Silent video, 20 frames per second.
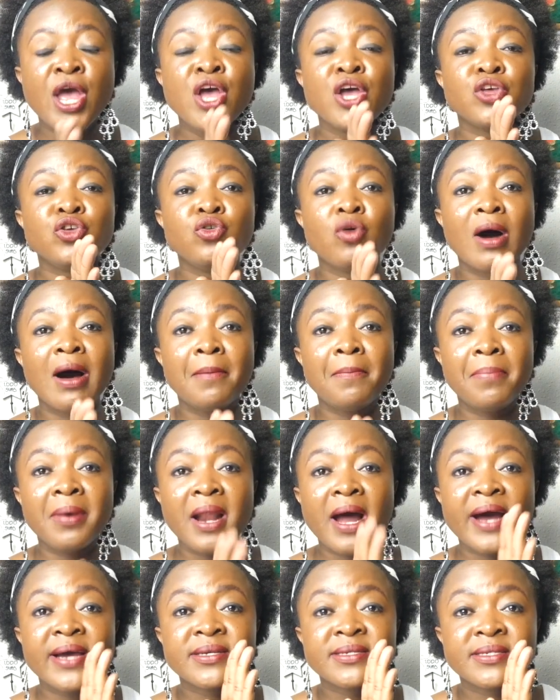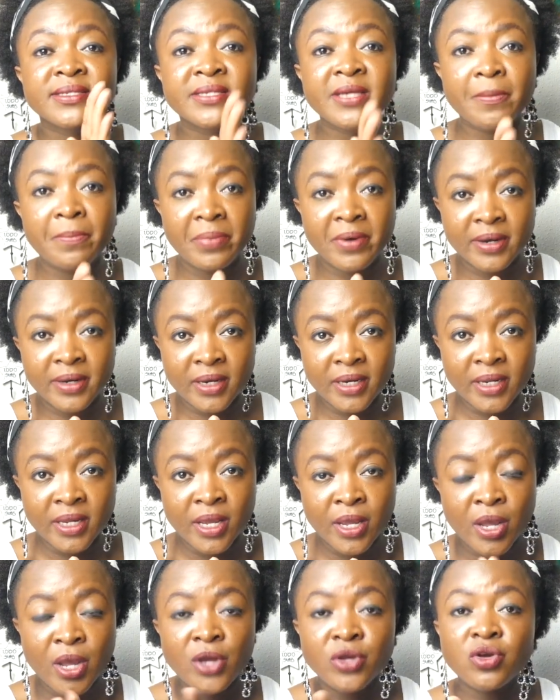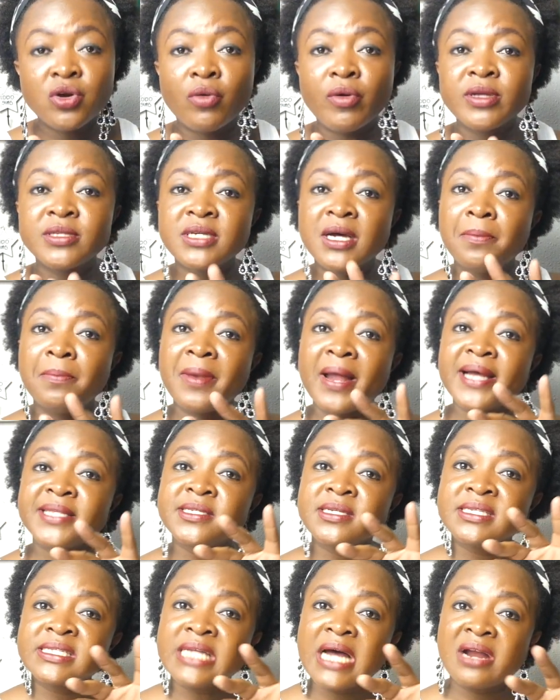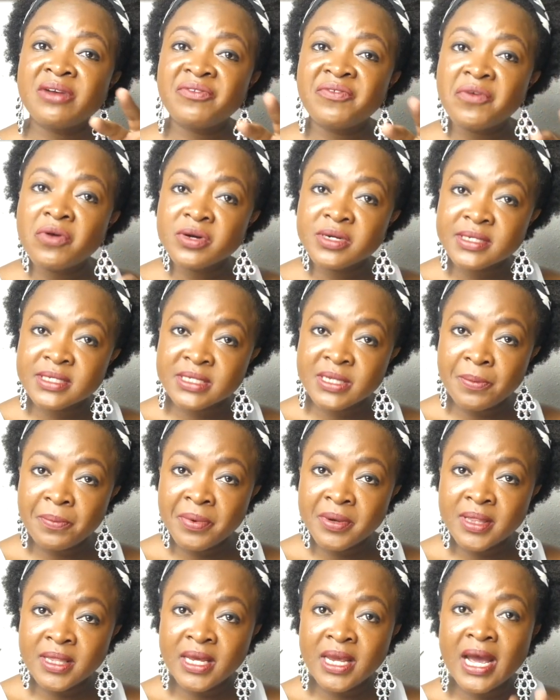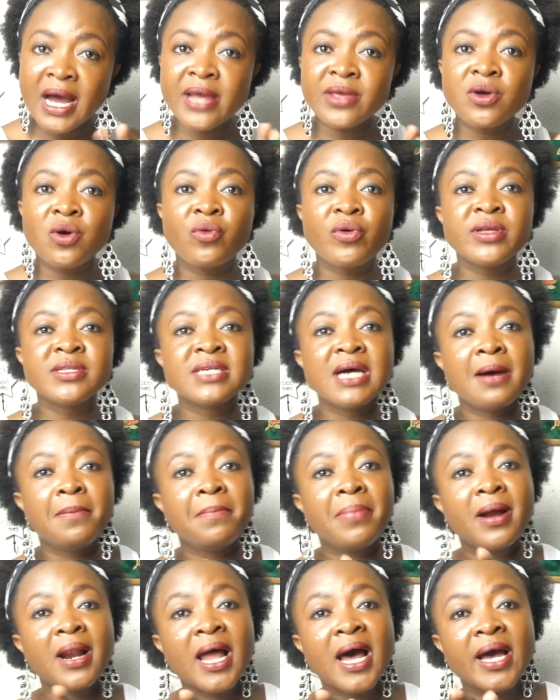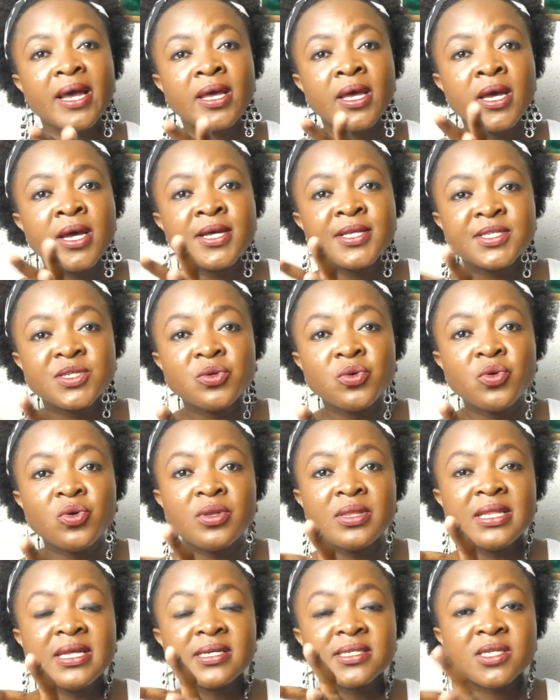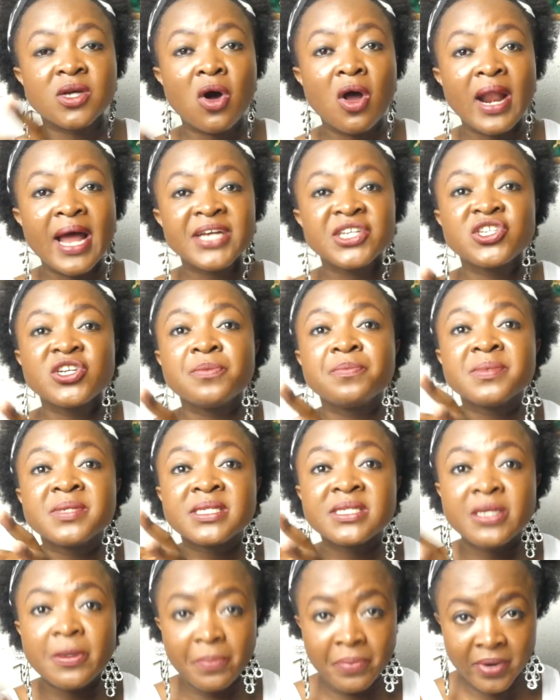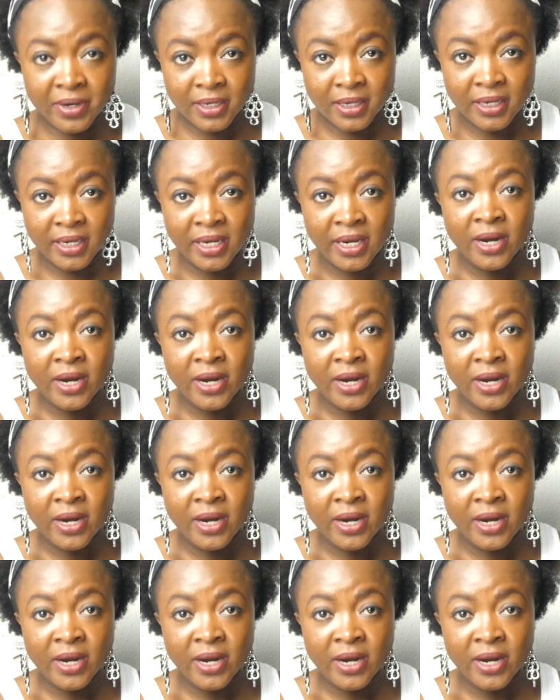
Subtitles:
you apply separately. You're going to apply to Stanford separately, and you're going to apply to the scholarship separately,